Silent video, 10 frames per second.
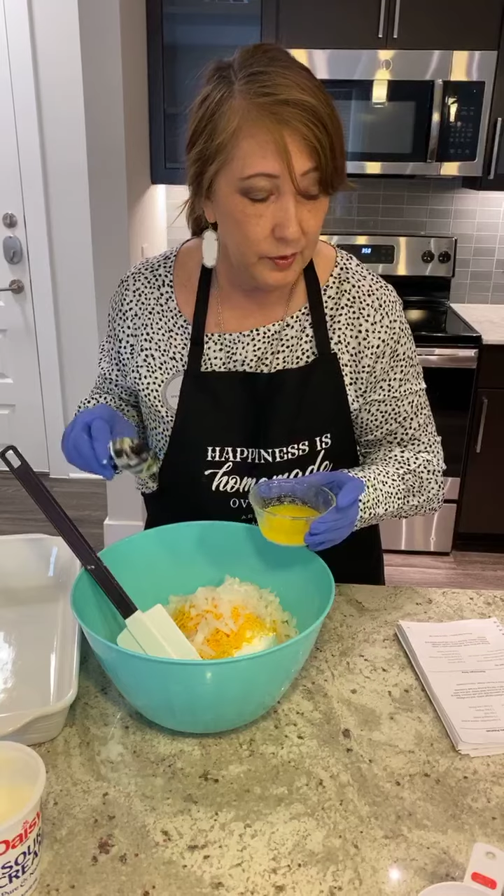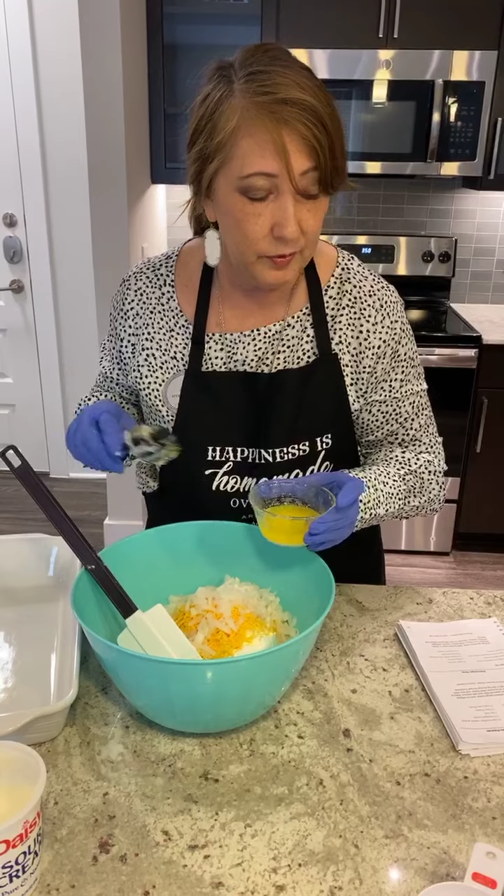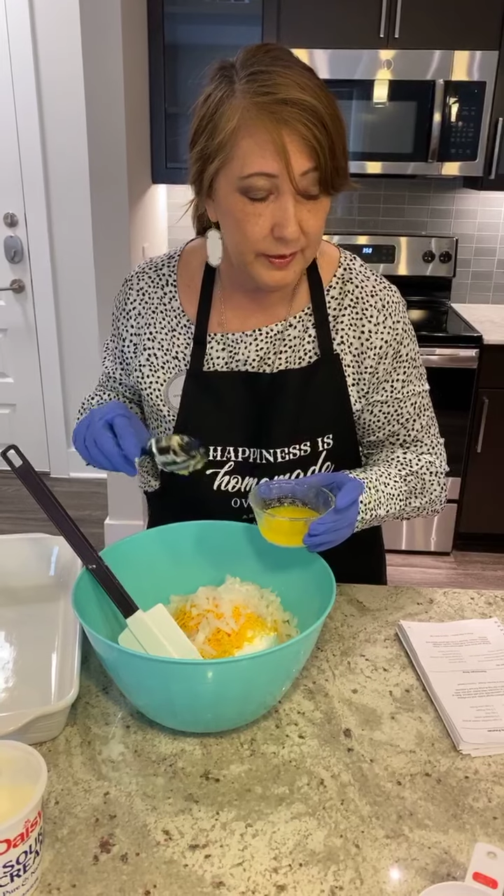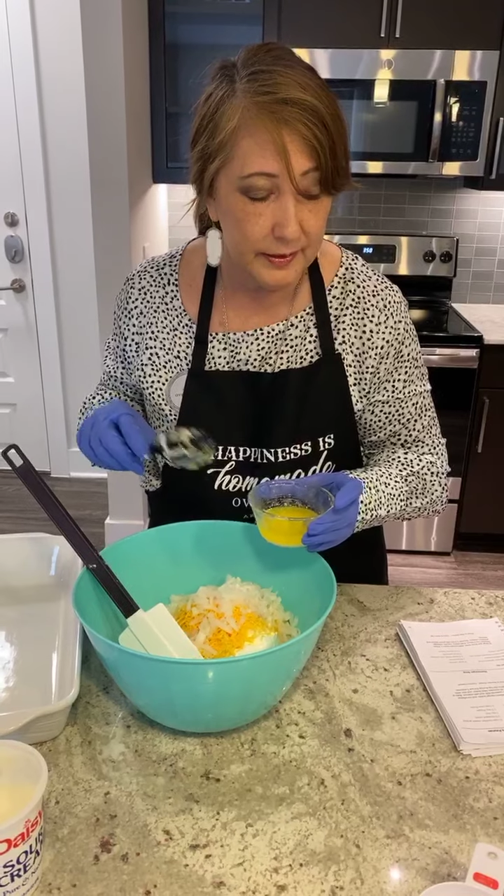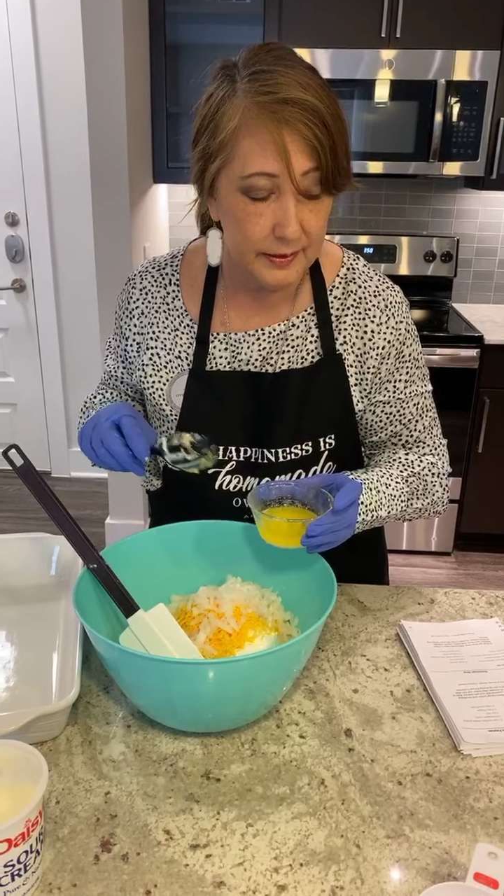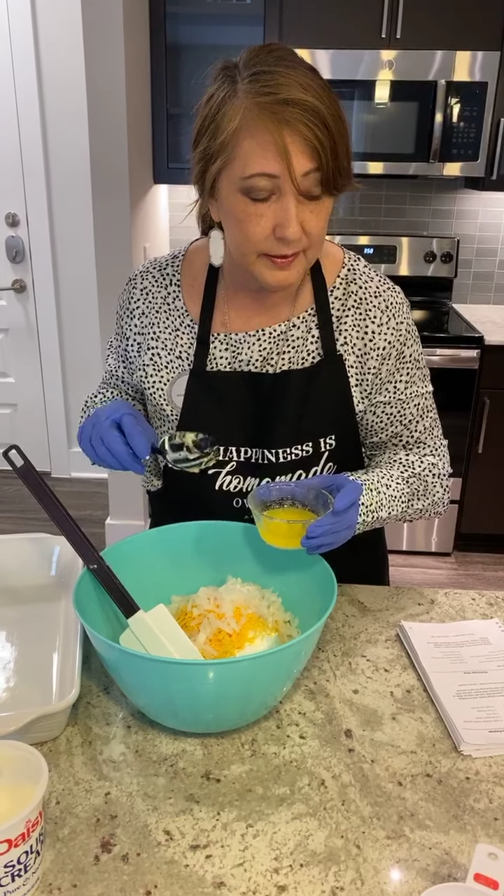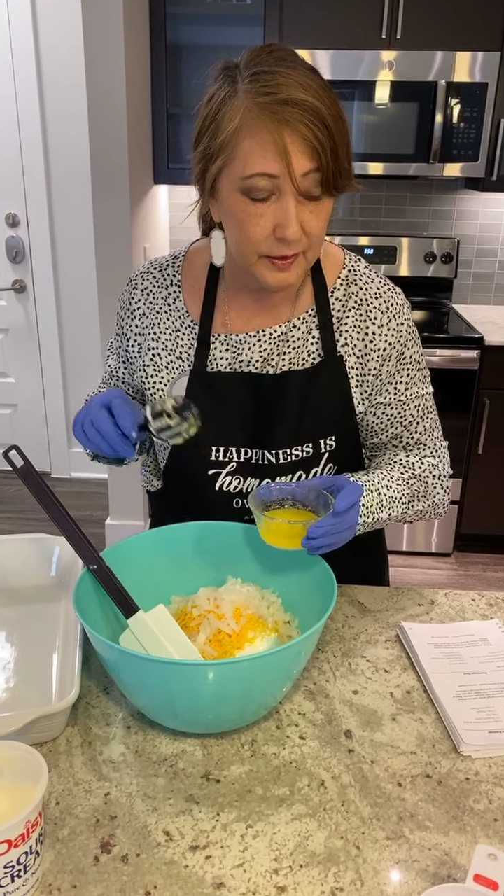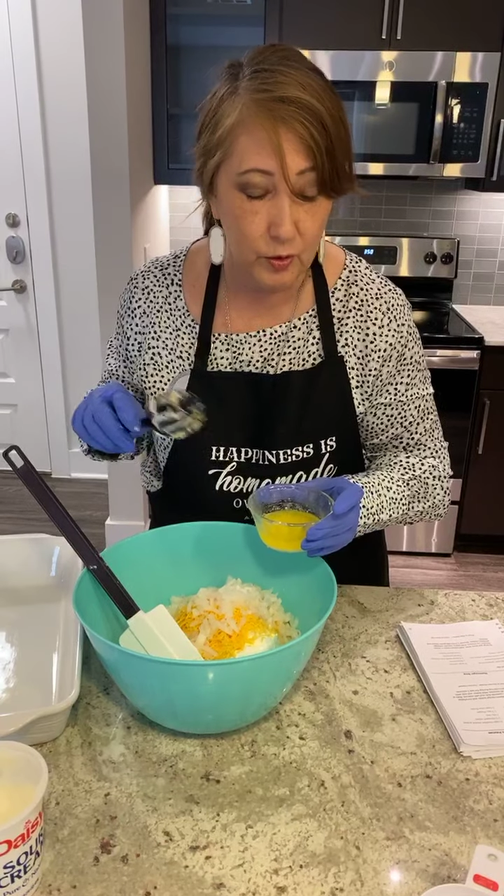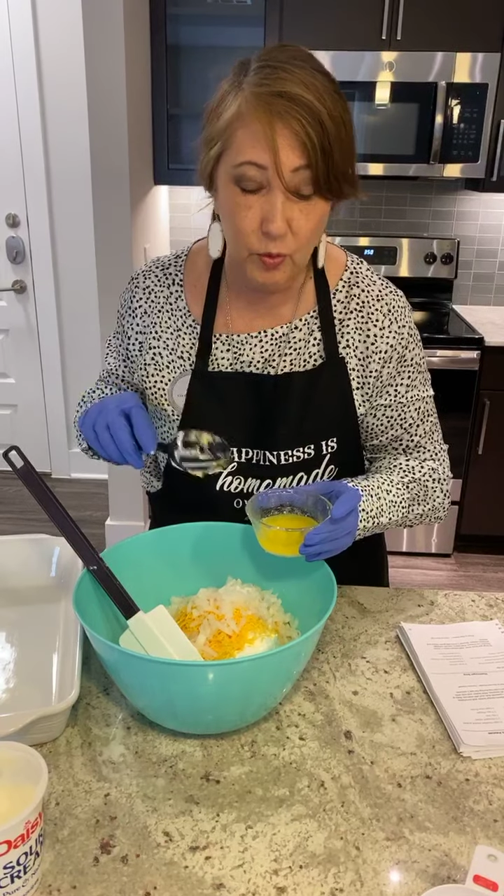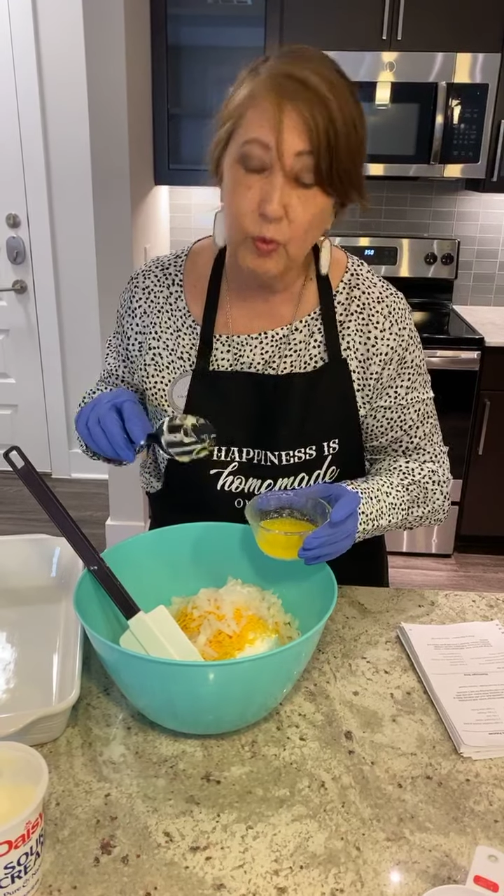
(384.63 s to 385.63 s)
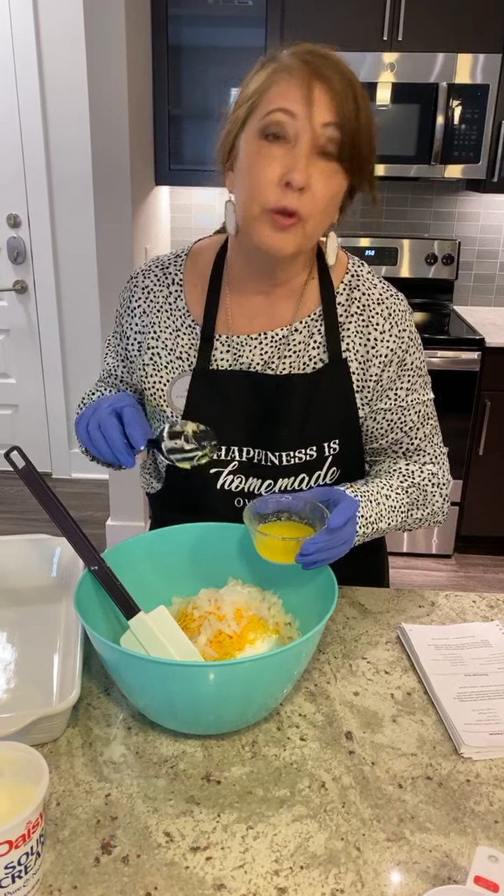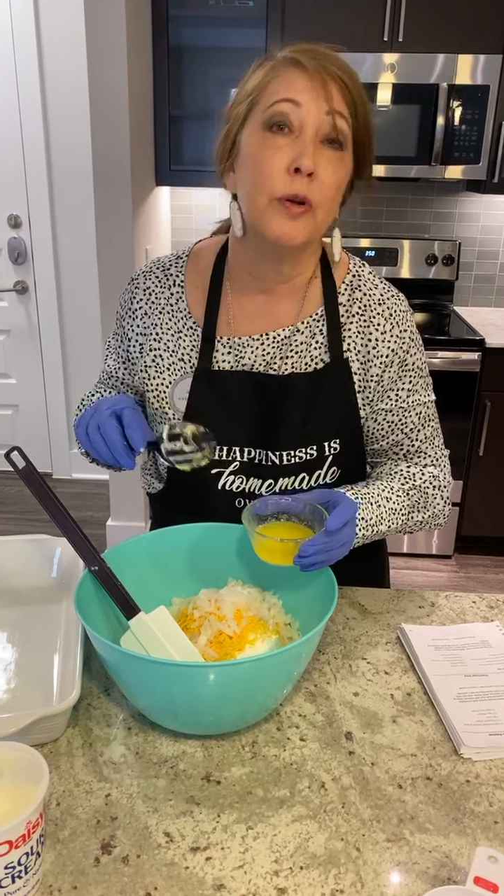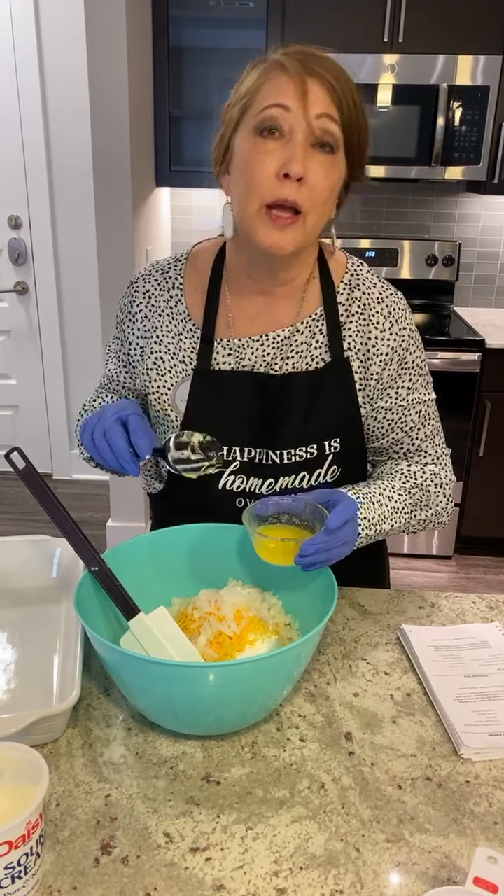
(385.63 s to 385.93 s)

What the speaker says: So this is a 1/4